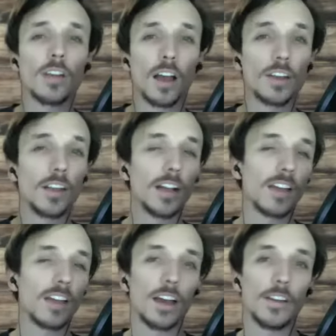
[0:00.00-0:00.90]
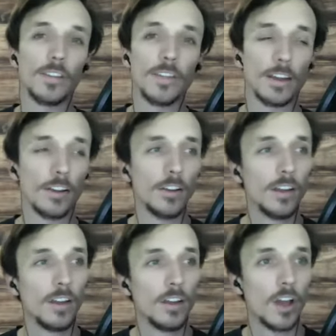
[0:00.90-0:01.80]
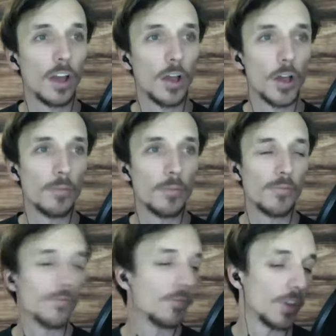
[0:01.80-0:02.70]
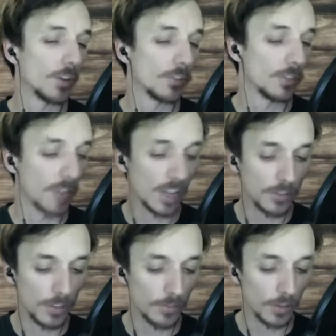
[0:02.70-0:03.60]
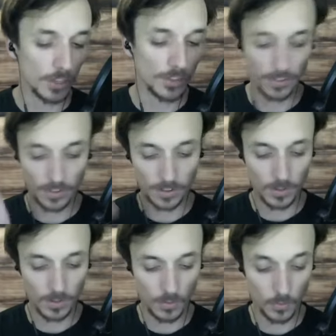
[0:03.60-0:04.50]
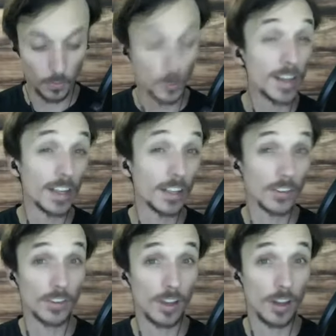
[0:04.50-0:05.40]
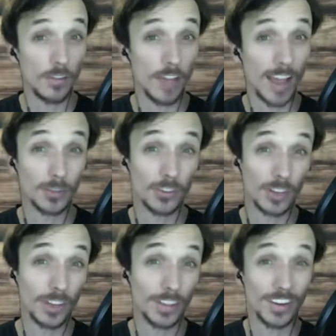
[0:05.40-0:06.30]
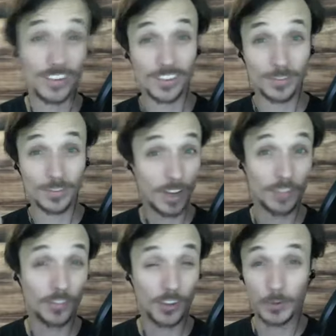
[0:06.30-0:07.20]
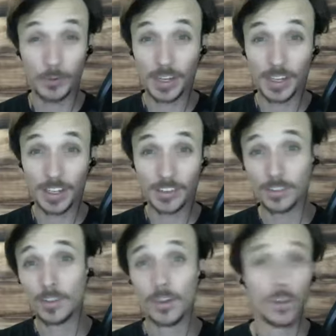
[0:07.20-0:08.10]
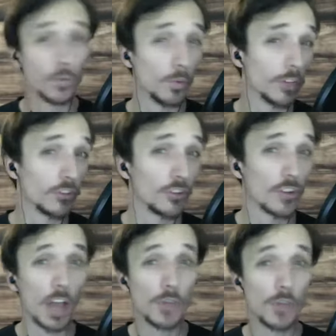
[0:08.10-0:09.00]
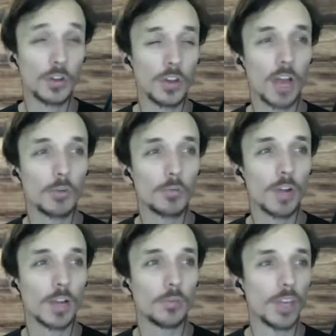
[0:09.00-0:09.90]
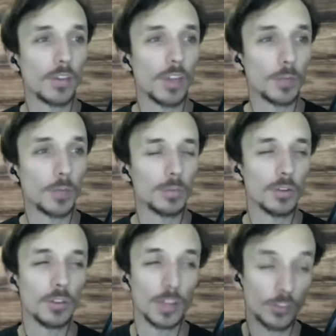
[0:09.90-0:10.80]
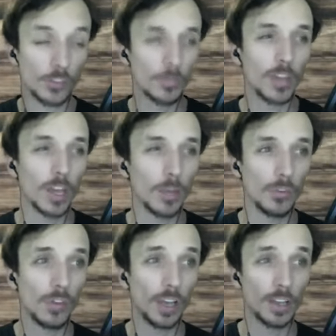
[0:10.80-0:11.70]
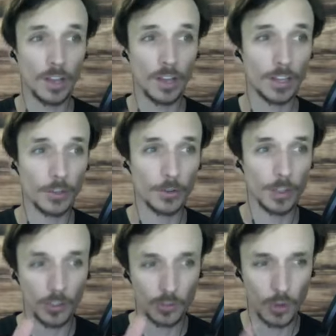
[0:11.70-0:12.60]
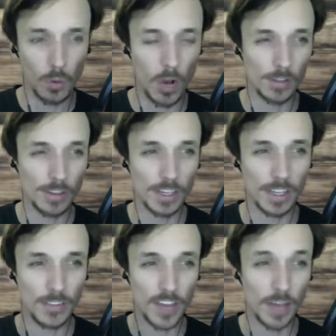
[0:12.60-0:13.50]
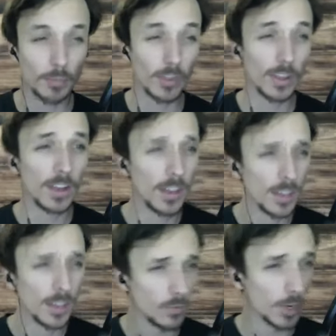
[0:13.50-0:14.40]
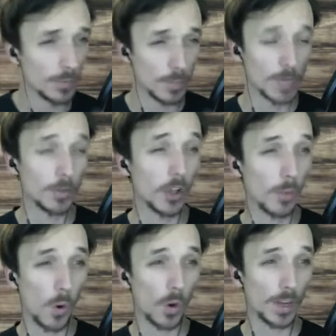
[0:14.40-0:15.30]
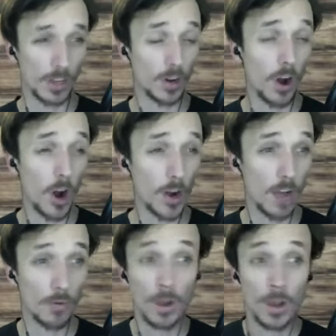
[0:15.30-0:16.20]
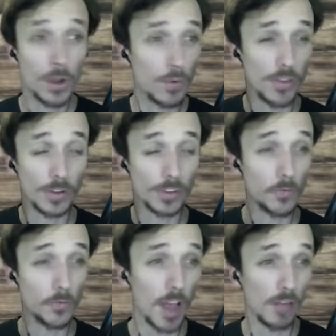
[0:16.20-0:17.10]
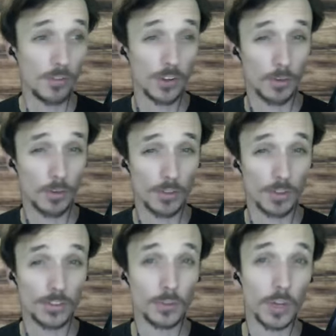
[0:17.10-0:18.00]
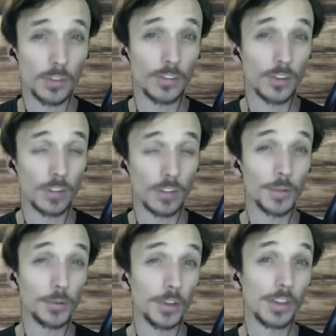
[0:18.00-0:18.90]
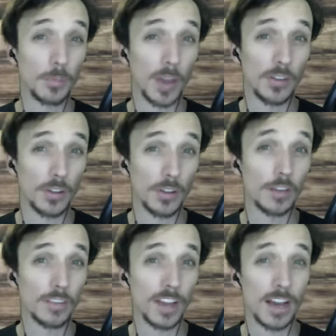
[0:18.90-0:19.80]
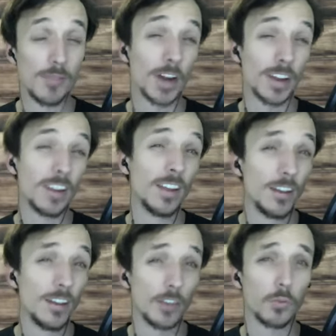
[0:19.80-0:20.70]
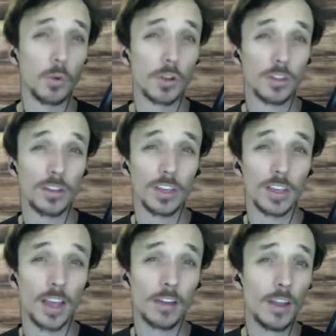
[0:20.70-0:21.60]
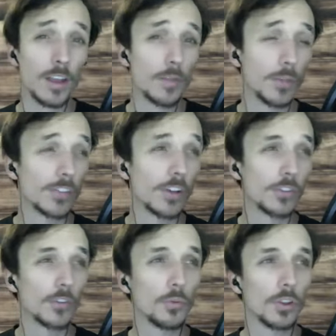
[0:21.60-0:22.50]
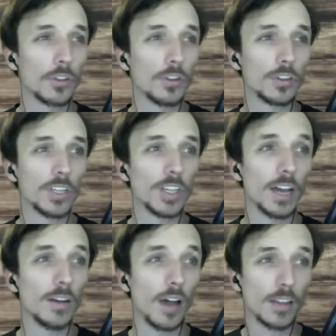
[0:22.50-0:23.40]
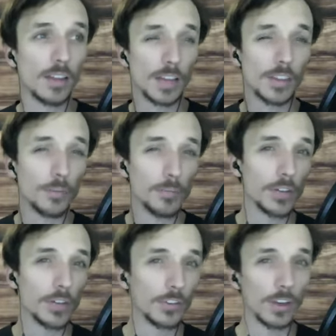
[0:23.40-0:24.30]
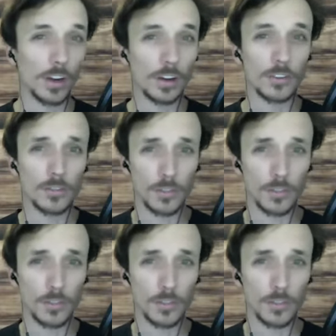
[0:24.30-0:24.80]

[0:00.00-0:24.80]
I'd like to add in there. There's lots of different ratings of Amazon. There's 5-star ratings, which I would recommend that people, there's sometimes I agree there's quality and depth. And when people are pouring their heart out, whether it's a 5-star, whether it's a 1-star, if they really spent a lot of time on it, it's worth looking at. But it's also worth looking at, I like the middle stars.